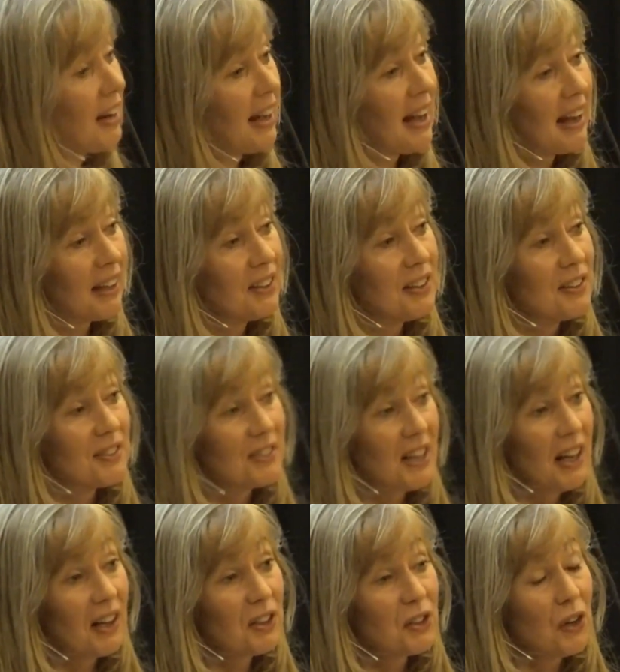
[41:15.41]
that I had to
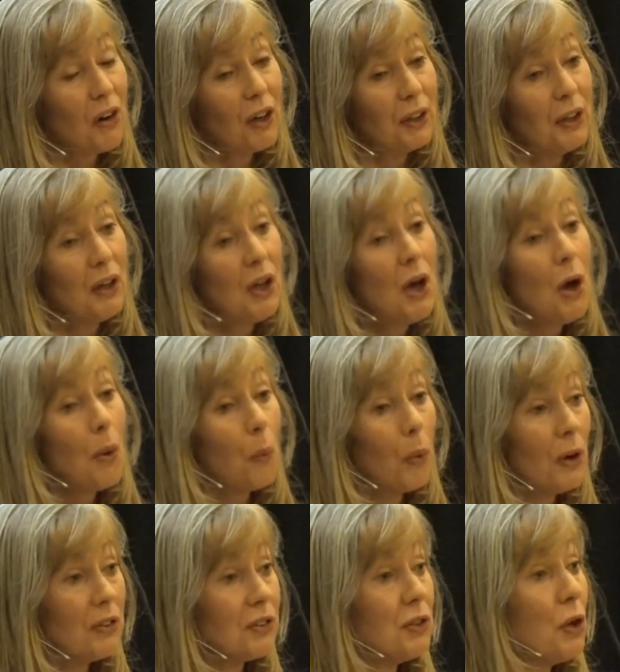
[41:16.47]
stand on
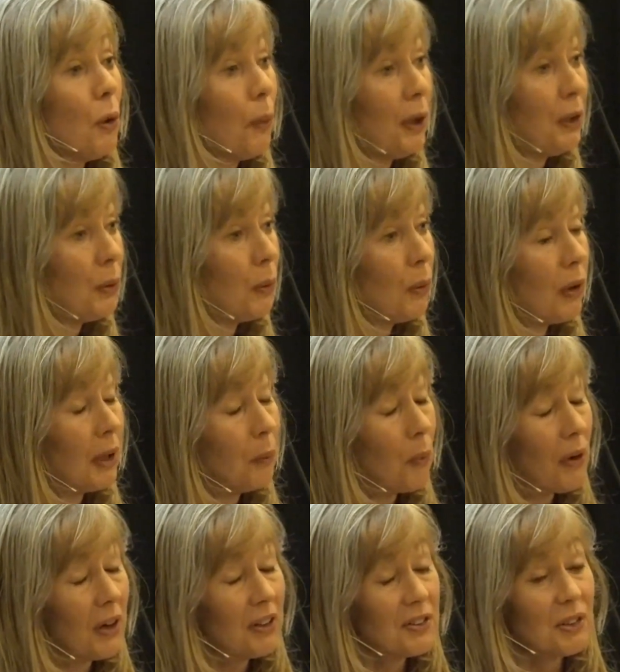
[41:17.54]
was knowing who I
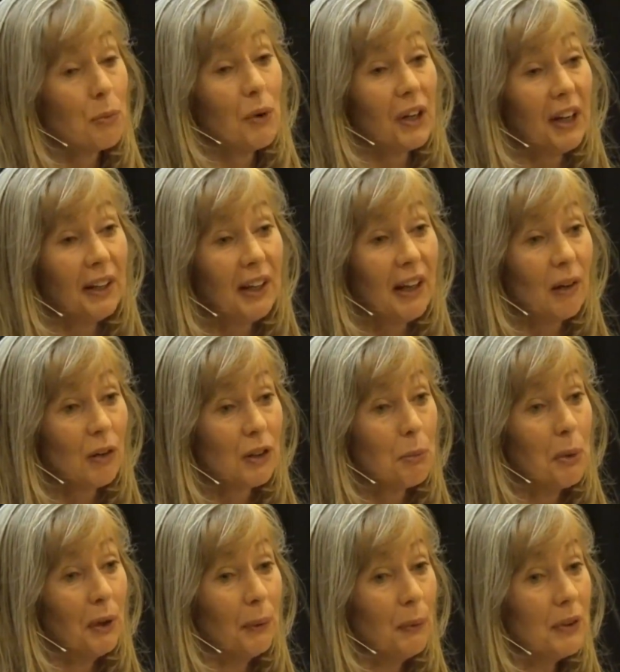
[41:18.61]
was and what I cared
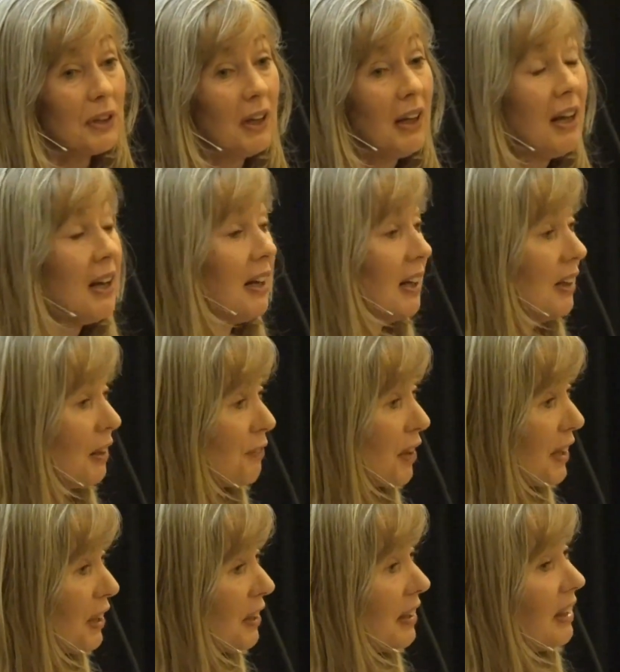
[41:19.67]
about. And if
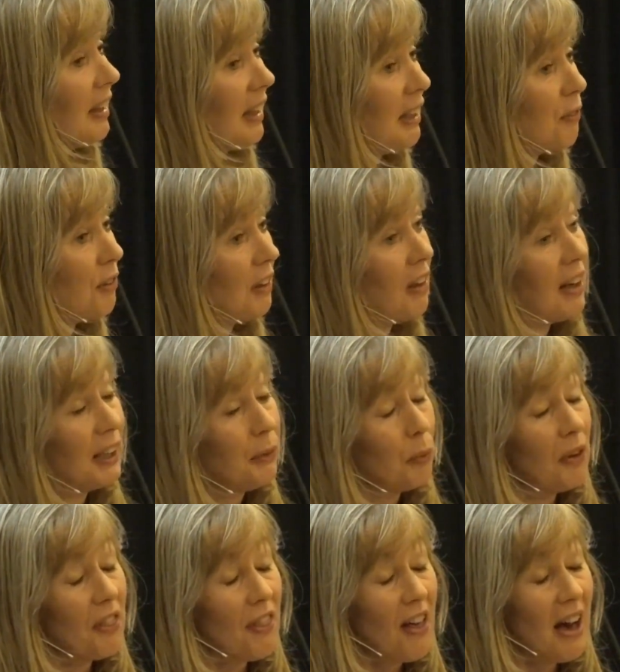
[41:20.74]
I could live aligned
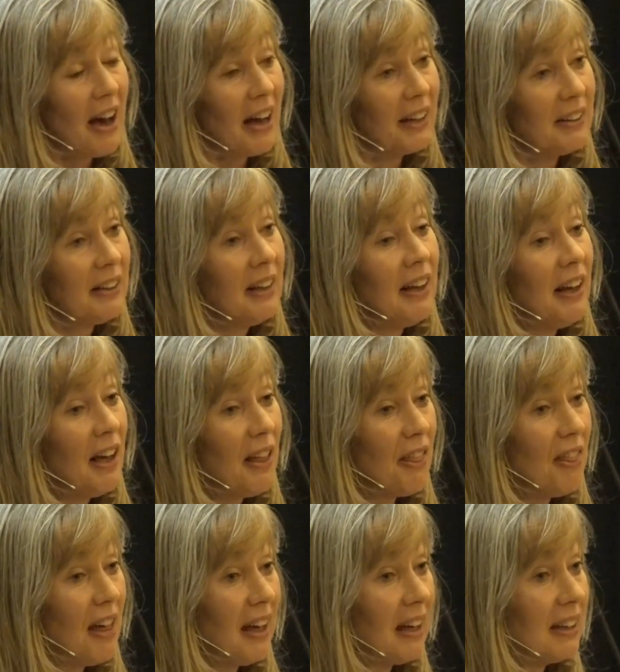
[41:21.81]
with that,
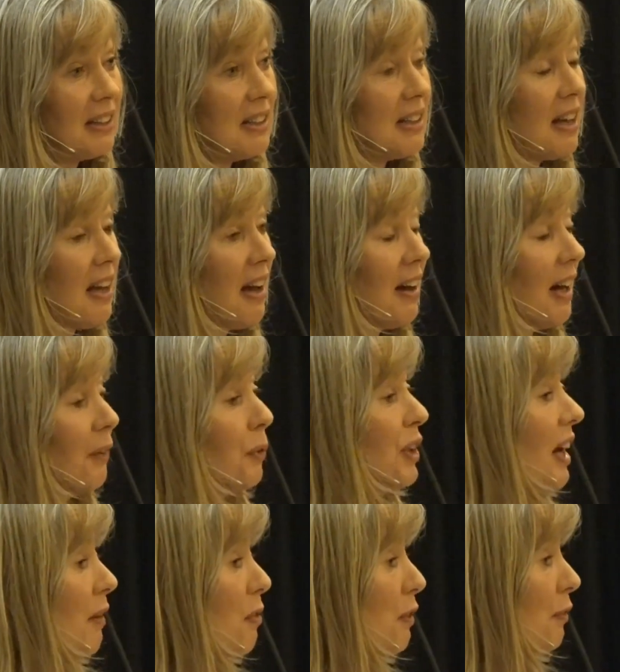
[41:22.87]
then I would
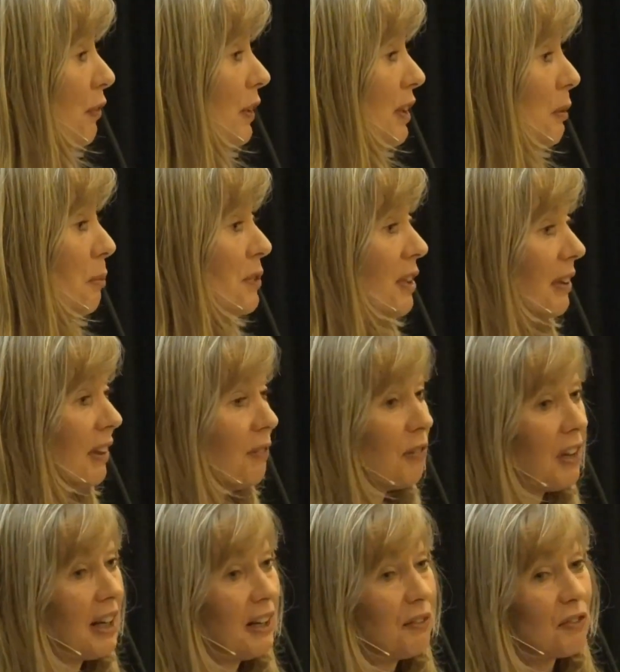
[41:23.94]
have the freedom to live
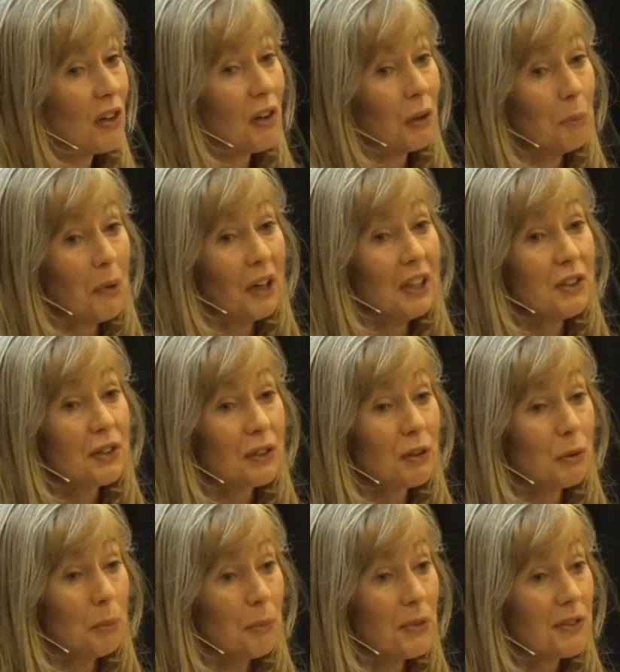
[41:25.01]
life on my
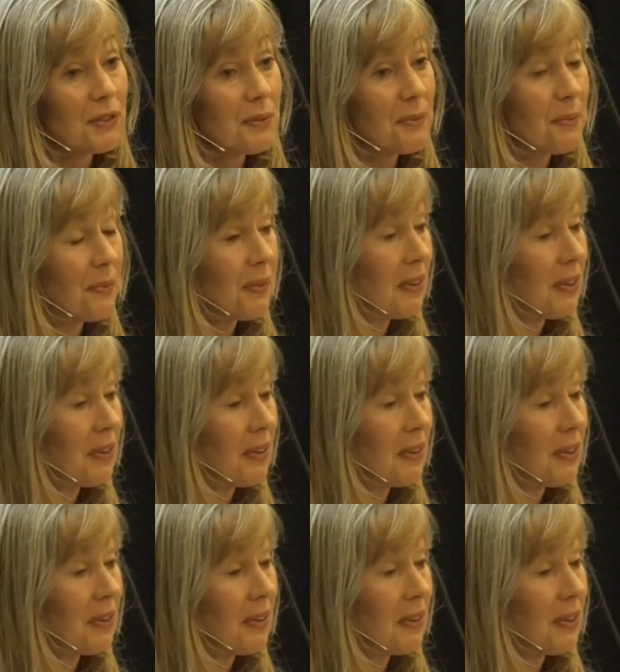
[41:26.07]
terms